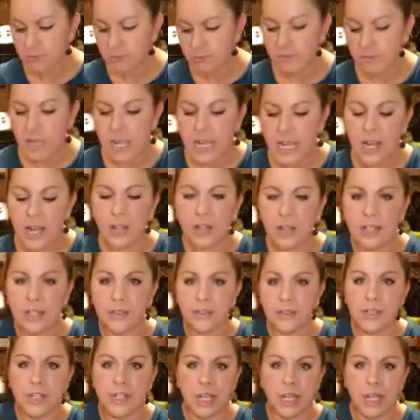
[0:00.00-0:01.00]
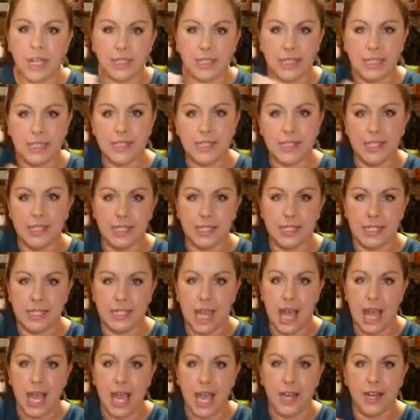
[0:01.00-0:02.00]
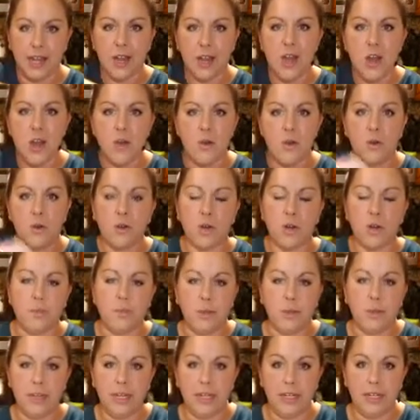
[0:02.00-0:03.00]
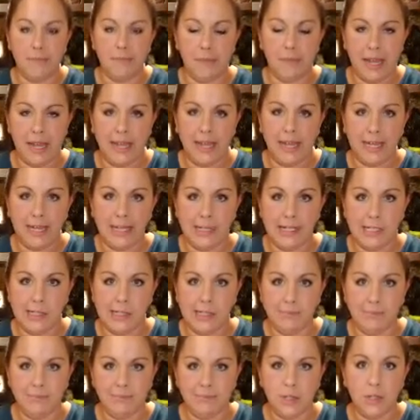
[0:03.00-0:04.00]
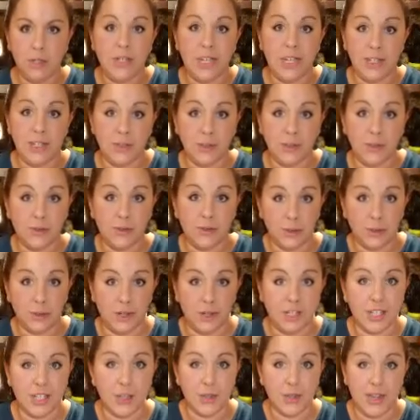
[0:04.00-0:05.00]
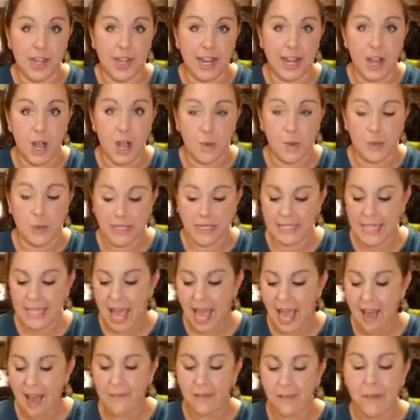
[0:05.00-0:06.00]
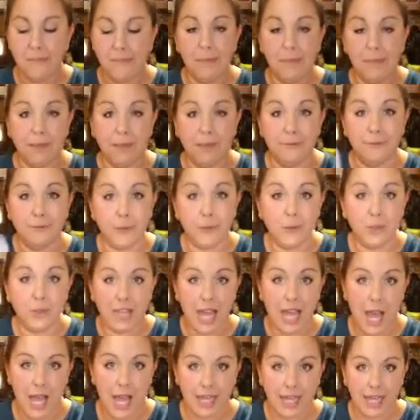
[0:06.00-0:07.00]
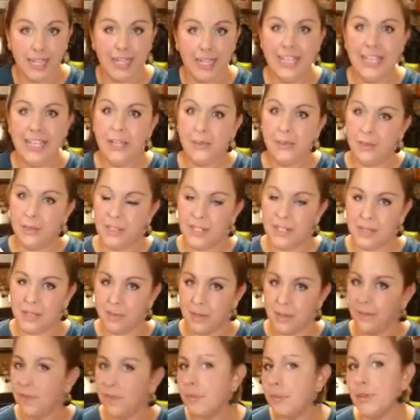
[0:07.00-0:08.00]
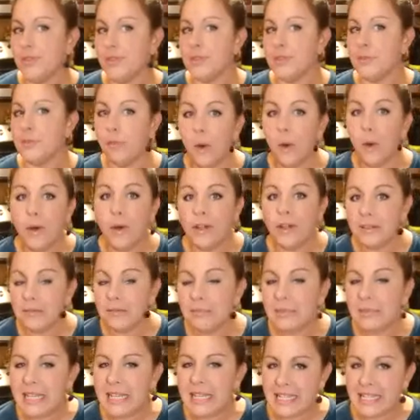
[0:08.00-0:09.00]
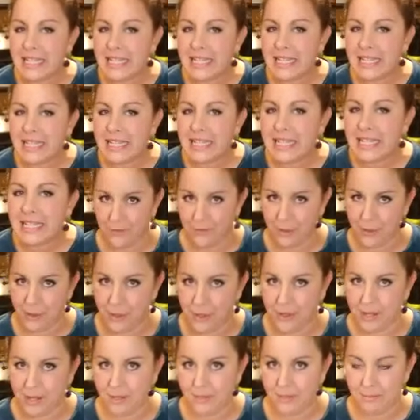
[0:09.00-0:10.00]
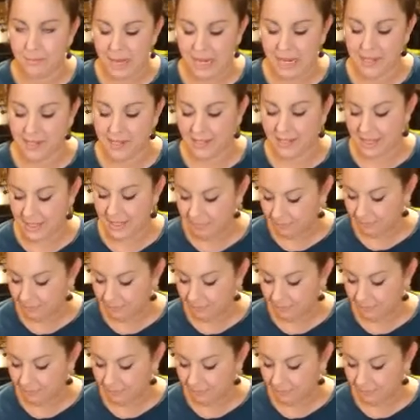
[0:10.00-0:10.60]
And I'll either tuck this to the side or put it in my utensil drawer so that I always have my food guide, which is one of the most important pieces of your mandolin.